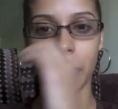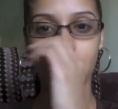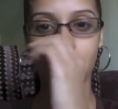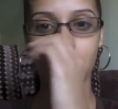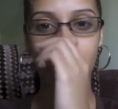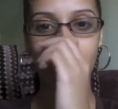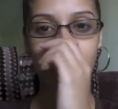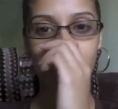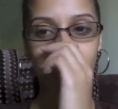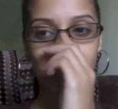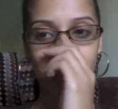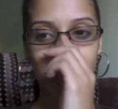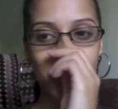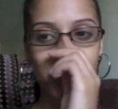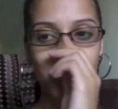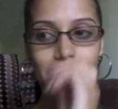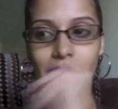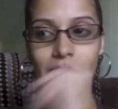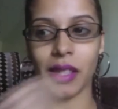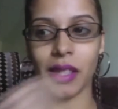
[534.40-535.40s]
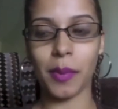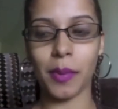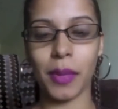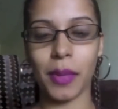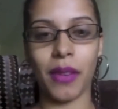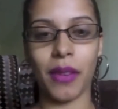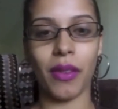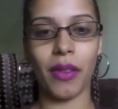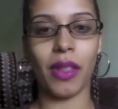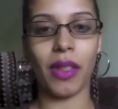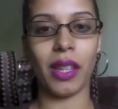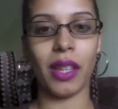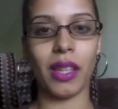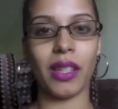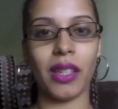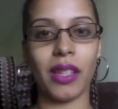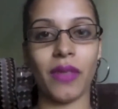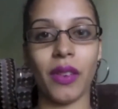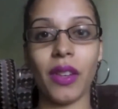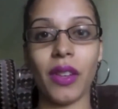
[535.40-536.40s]
the school system and everything
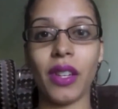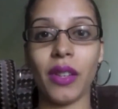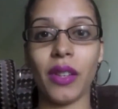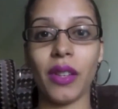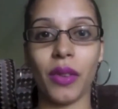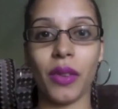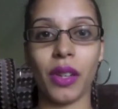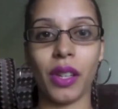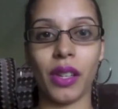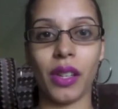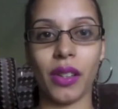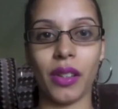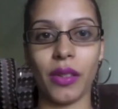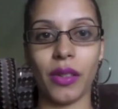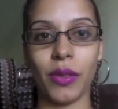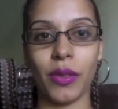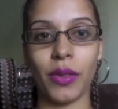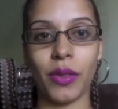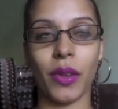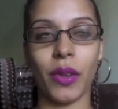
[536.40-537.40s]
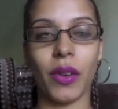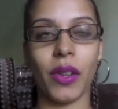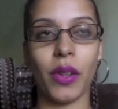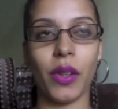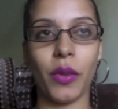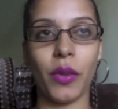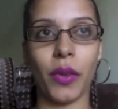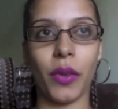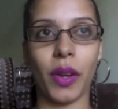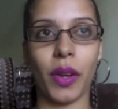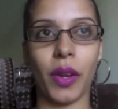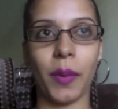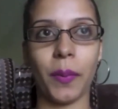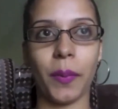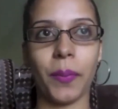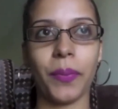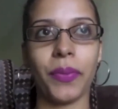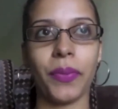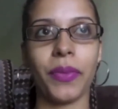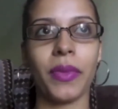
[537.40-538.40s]
is very different here, and it was very new for him.
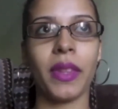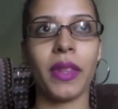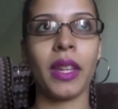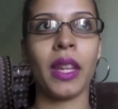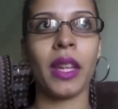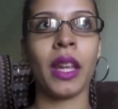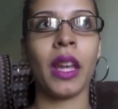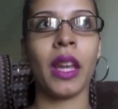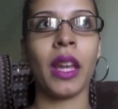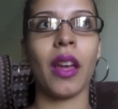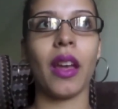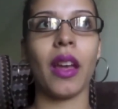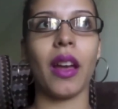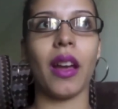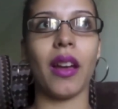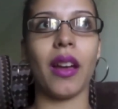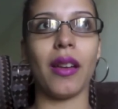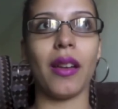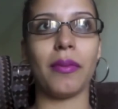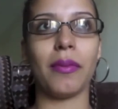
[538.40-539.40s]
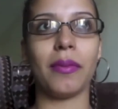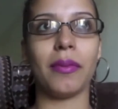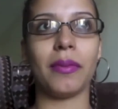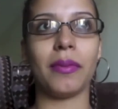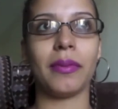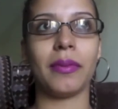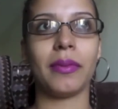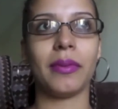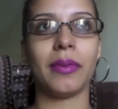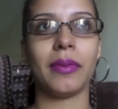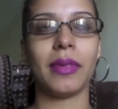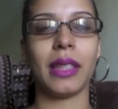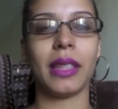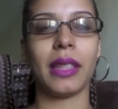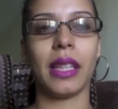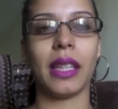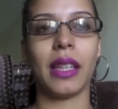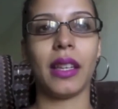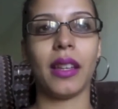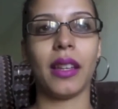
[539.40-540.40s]
Um,
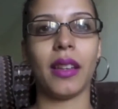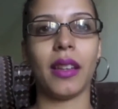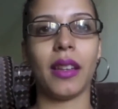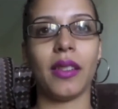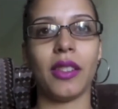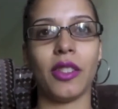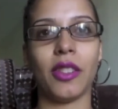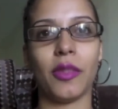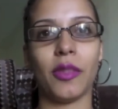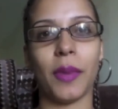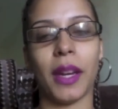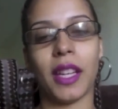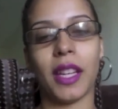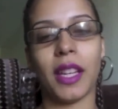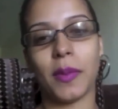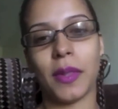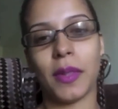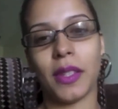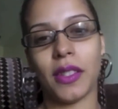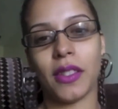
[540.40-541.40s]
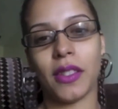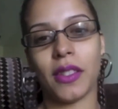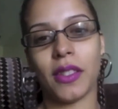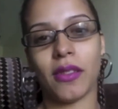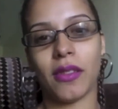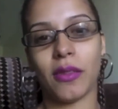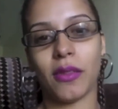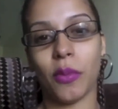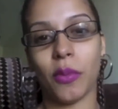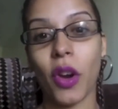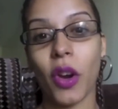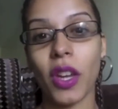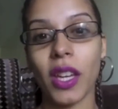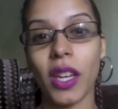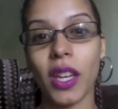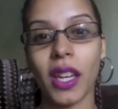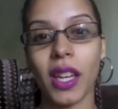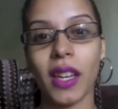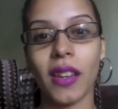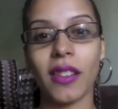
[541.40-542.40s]
my husband's
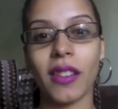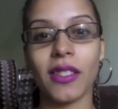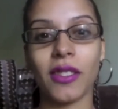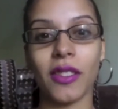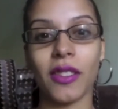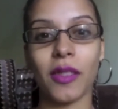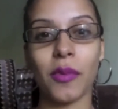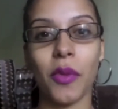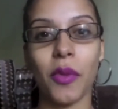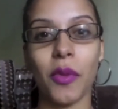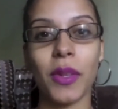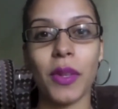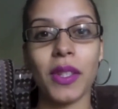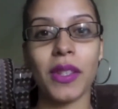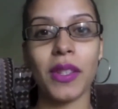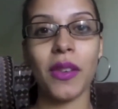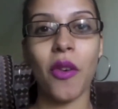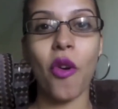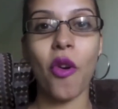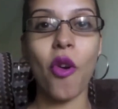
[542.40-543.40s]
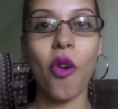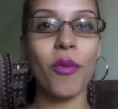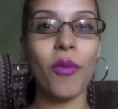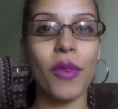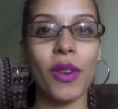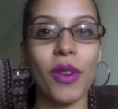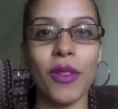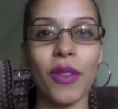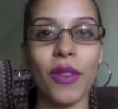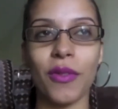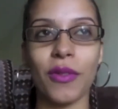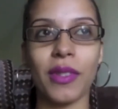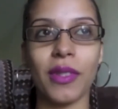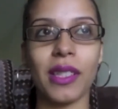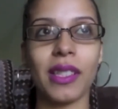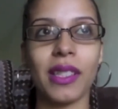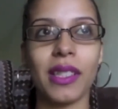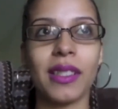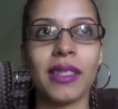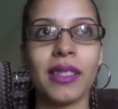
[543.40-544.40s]
working, so I'm always home alone,